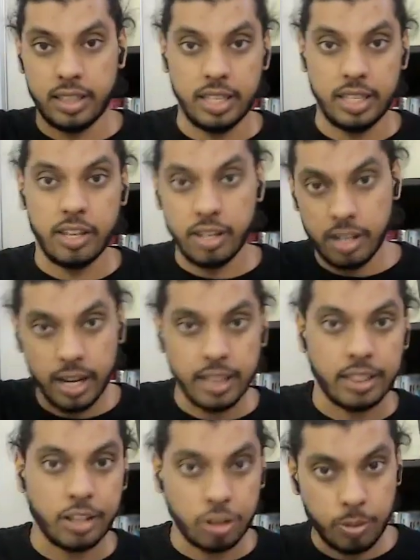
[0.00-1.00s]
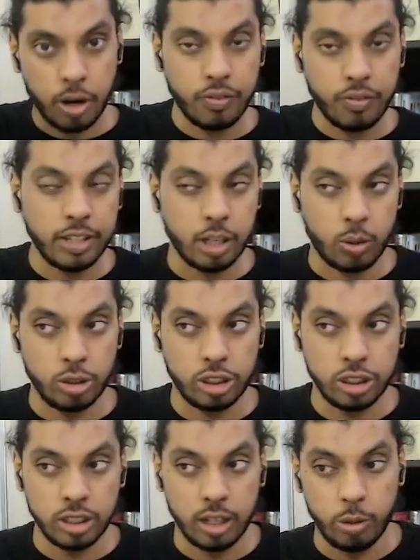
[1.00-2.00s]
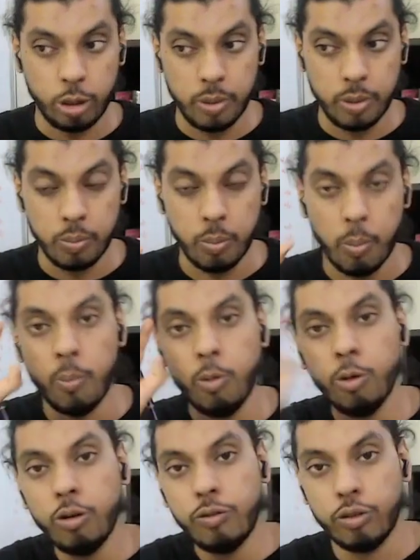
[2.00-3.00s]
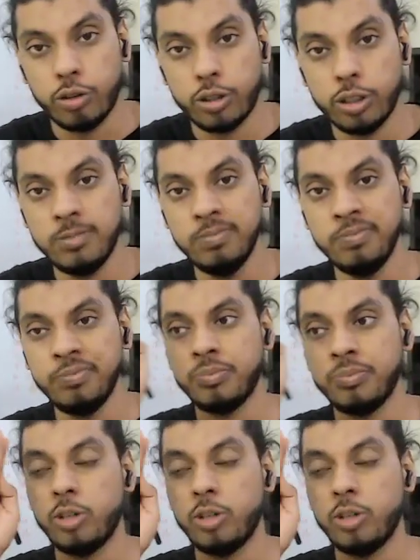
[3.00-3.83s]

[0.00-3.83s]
here in this part of it, the questions are going to be more focused,